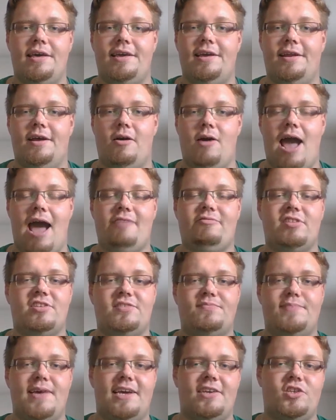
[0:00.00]
how the
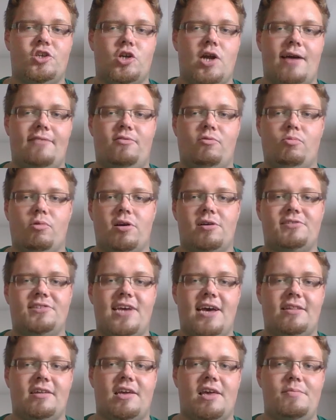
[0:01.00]
space travel works,
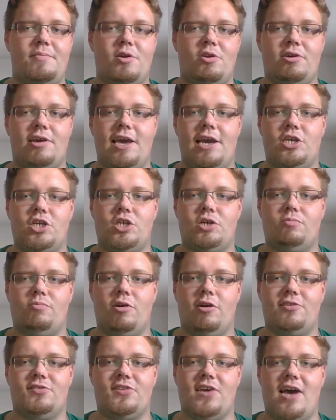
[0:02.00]
how the communication
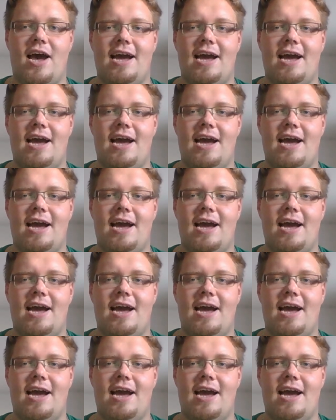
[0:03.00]
works,